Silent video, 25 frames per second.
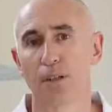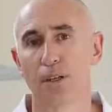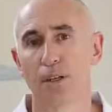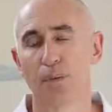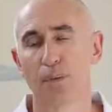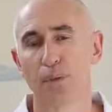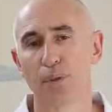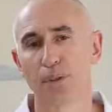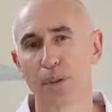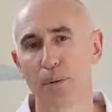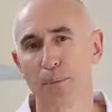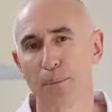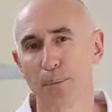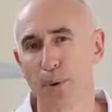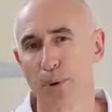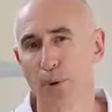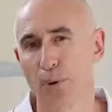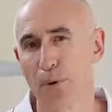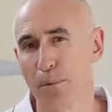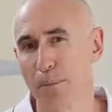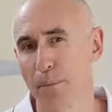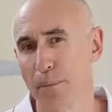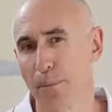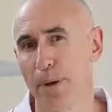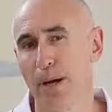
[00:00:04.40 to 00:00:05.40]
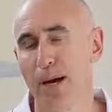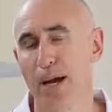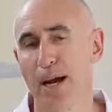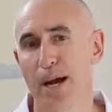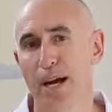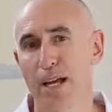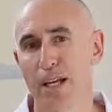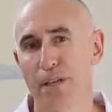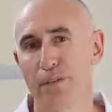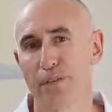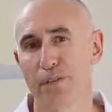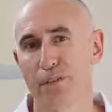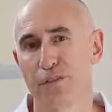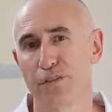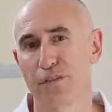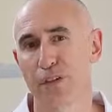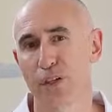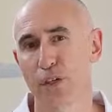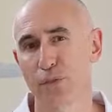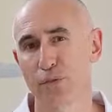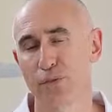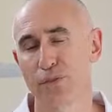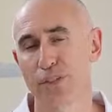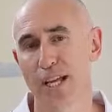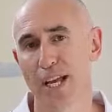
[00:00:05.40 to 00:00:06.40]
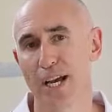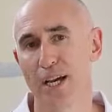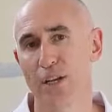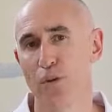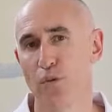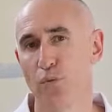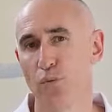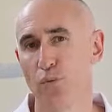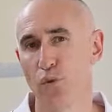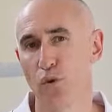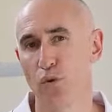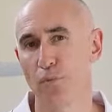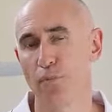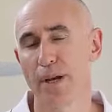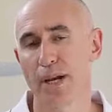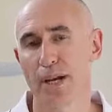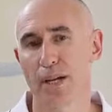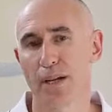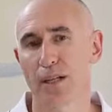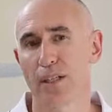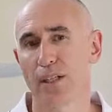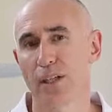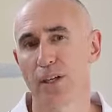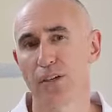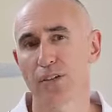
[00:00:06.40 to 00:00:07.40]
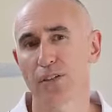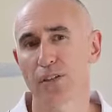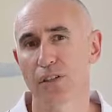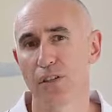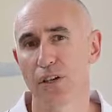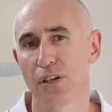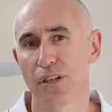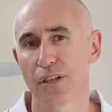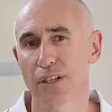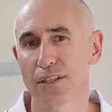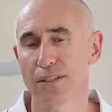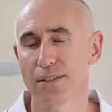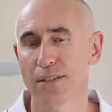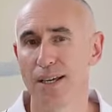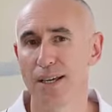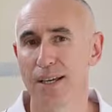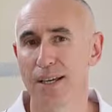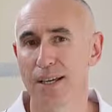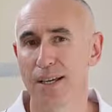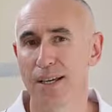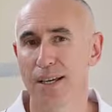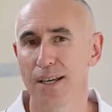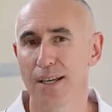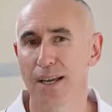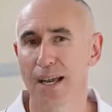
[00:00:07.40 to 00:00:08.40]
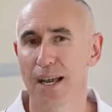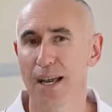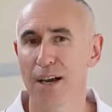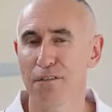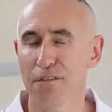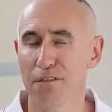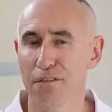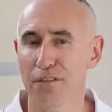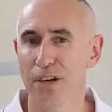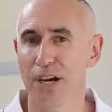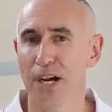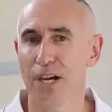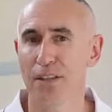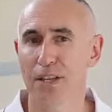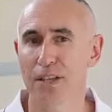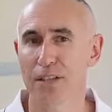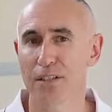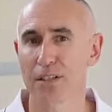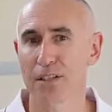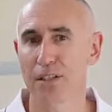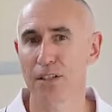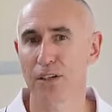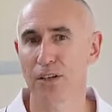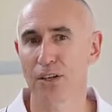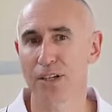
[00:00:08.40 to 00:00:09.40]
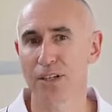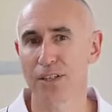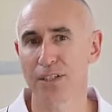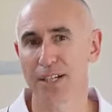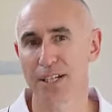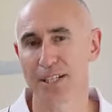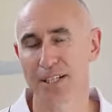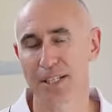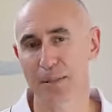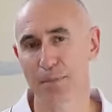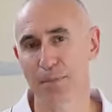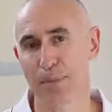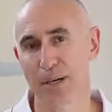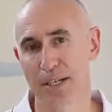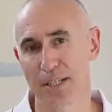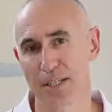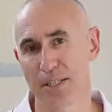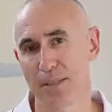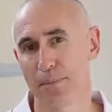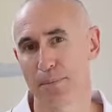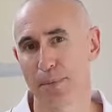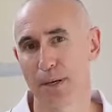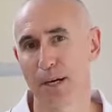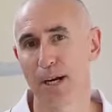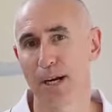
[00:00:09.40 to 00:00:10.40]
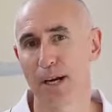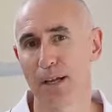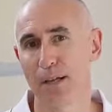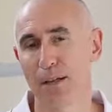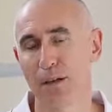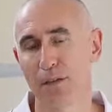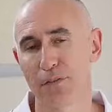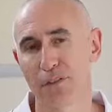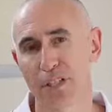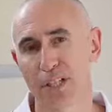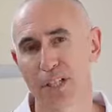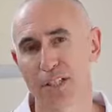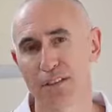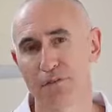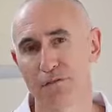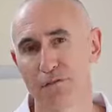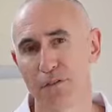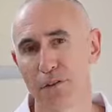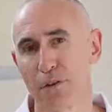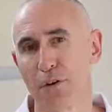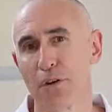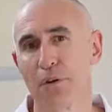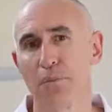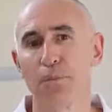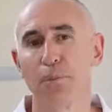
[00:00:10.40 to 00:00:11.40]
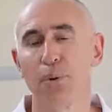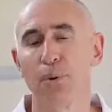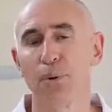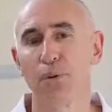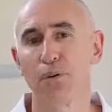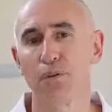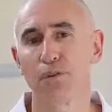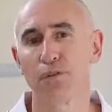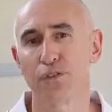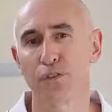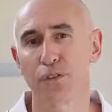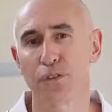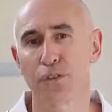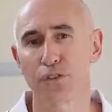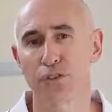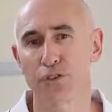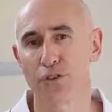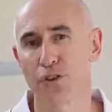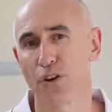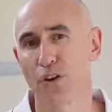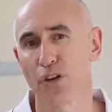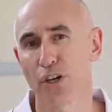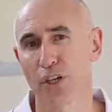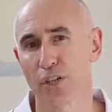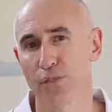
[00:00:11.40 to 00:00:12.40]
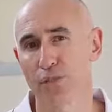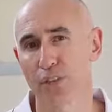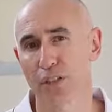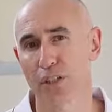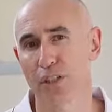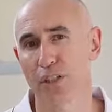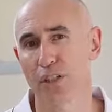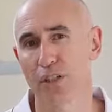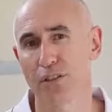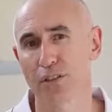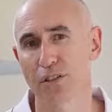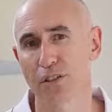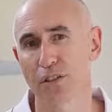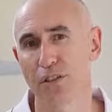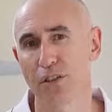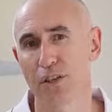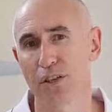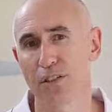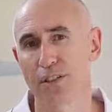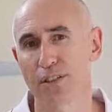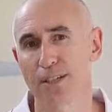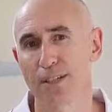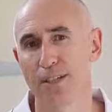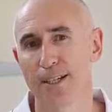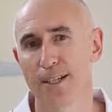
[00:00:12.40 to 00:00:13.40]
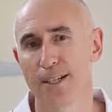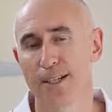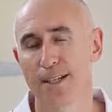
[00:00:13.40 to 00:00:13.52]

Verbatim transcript: really important part of a fold down or wall mount clothesline is how far those lines are spaced apart. Obviously that's very important for the drying of the clotheslines.